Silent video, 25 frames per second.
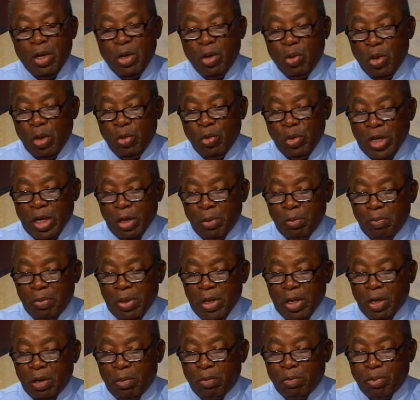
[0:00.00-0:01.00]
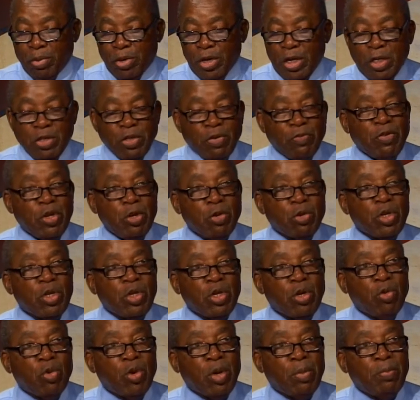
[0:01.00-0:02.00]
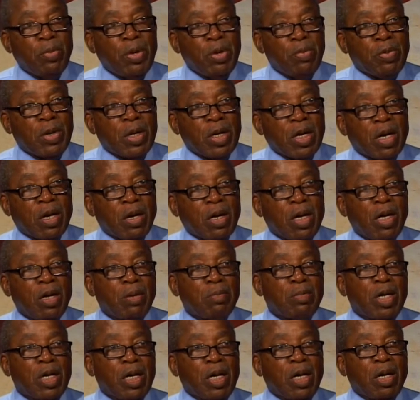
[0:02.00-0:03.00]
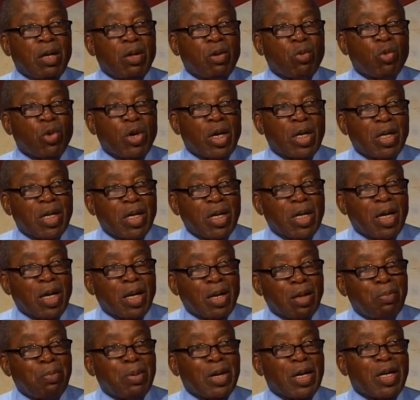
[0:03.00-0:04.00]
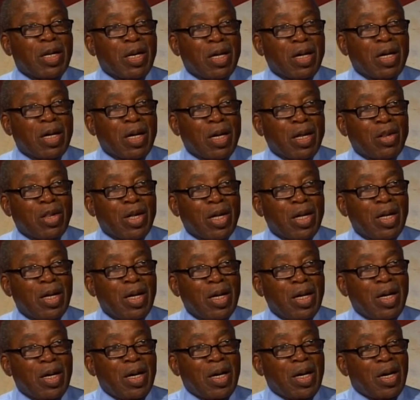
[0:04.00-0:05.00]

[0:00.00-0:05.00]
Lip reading: where we can build a bridge of unity, where people can come together, work together, play together,